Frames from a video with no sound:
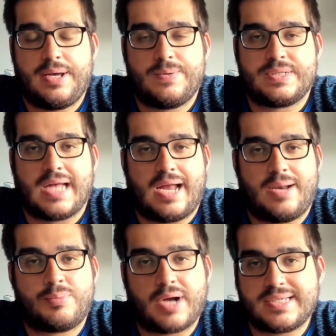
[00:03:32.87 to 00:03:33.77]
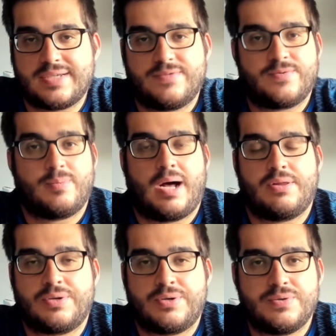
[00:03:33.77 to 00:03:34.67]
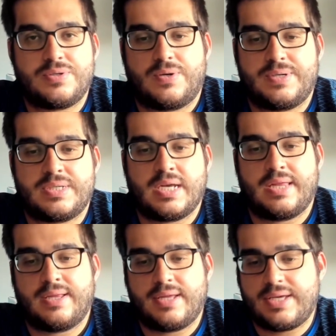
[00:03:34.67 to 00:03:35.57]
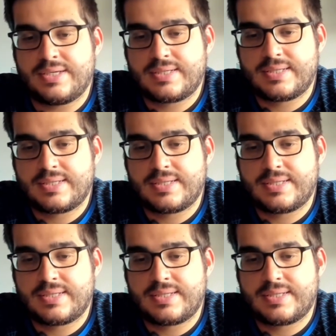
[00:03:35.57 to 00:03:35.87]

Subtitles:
It was not impressive from Malo Gusto, to say the least.